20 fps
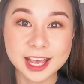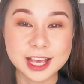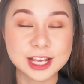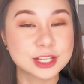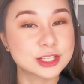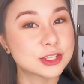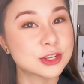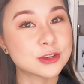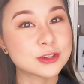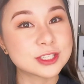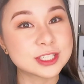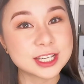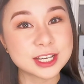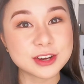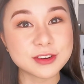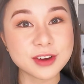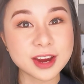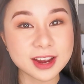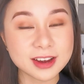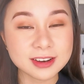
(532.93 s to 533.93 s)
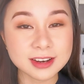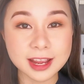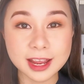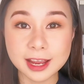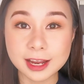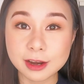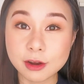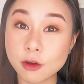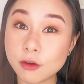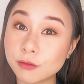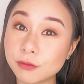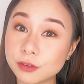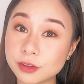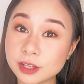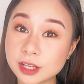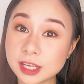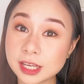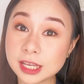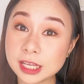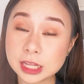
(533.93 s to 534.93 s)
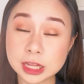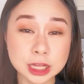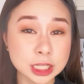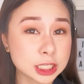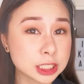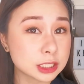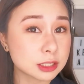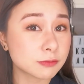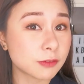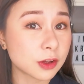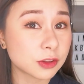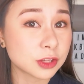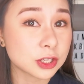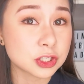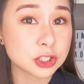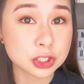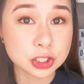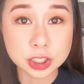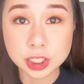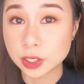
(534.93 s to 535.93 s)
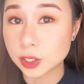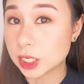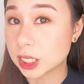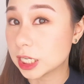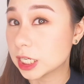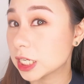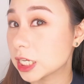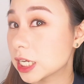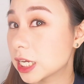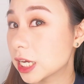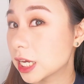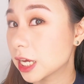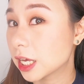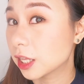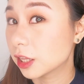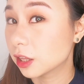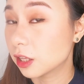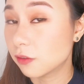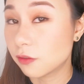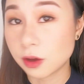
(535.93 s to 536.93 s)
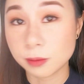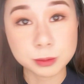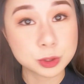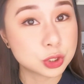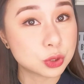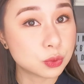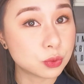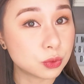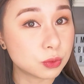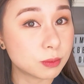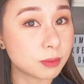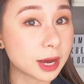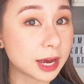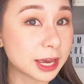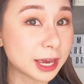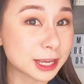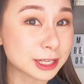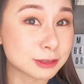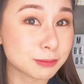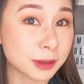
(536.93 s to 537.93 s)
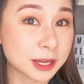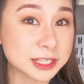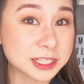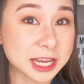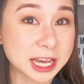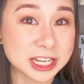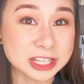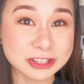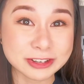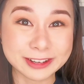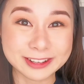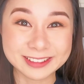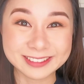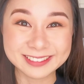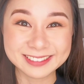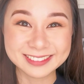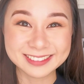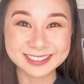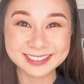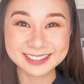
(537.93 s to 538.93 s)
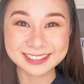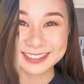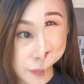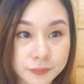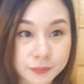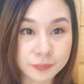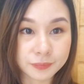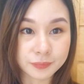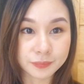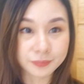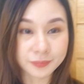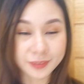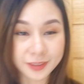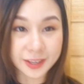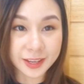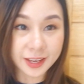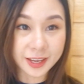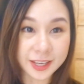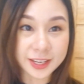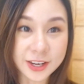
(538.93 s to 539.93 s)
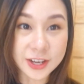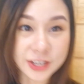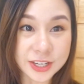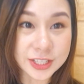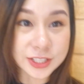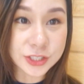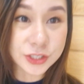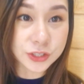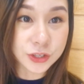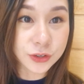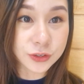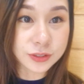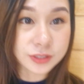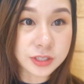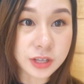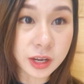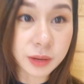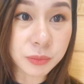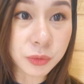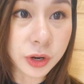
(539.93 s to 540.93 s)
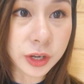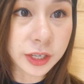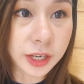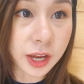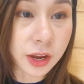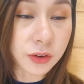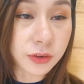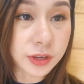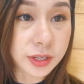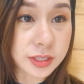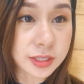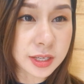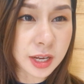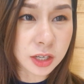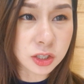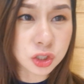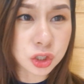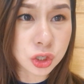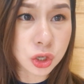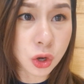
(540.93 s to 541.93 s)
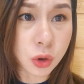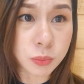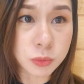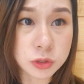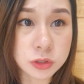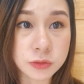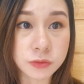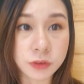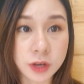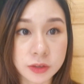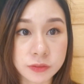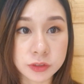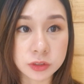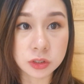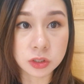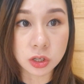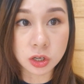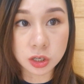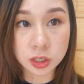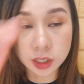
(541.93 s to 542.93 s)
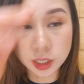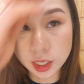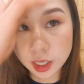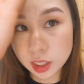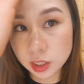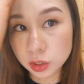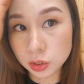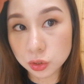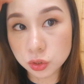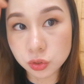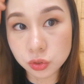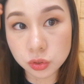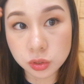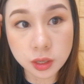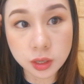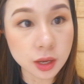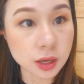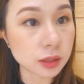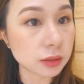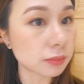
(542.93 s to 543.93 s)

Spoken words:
So stick around, and hopefully this foundation is gonna live up to my expectation. Hey guys, so time right now, it's actually almost 5 o'clock, and look at